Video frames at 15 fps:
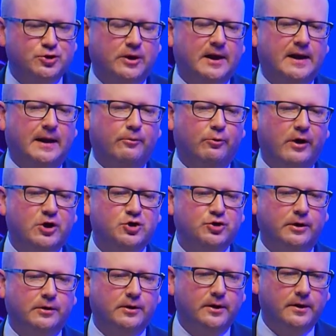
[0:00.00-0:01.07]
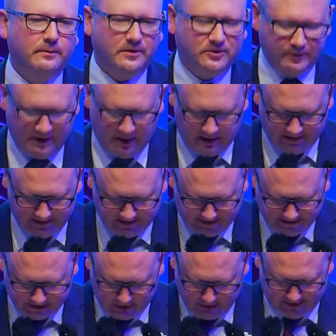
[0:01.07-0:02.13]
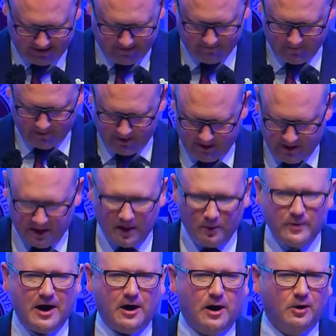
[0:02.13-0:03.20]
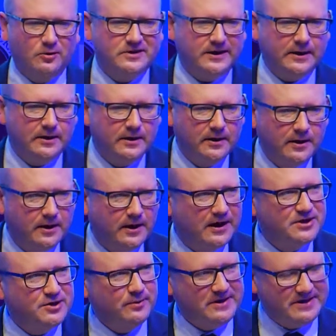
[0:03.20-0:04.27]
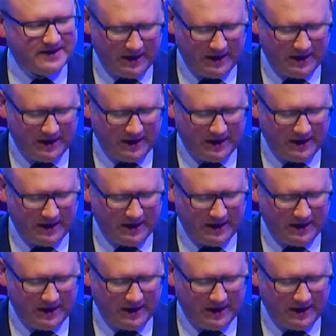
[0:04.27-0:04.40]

collaboration between Ireland and Turkey. We are hosting, as you will see